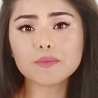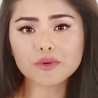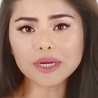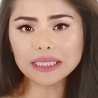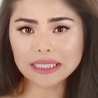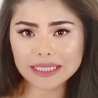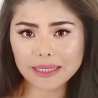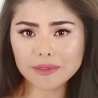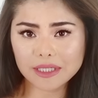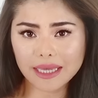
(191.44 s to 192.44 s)
Bring the
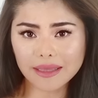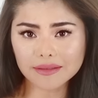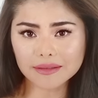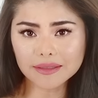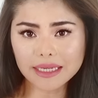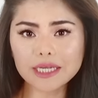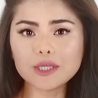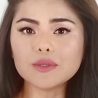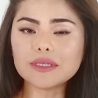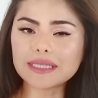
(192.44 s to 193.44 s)
tape together in
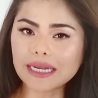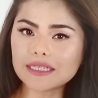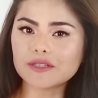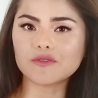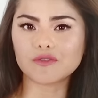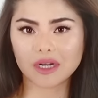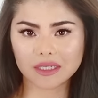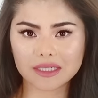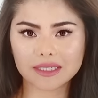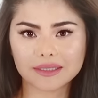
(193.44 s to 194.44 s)
your center
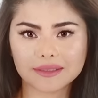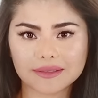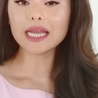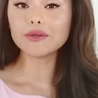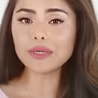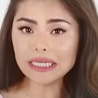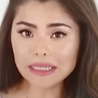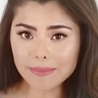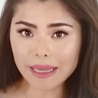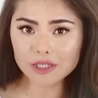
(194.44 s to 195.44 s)
front. Read
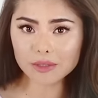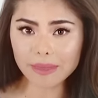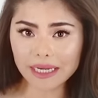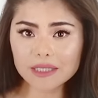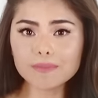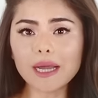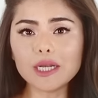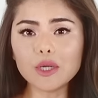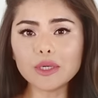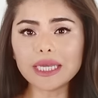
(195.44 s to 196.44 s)
the measurement by
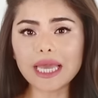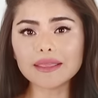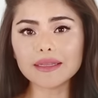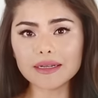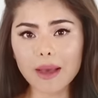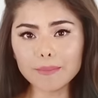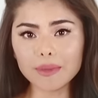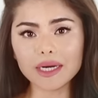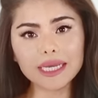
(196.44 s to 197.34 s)
looking at the number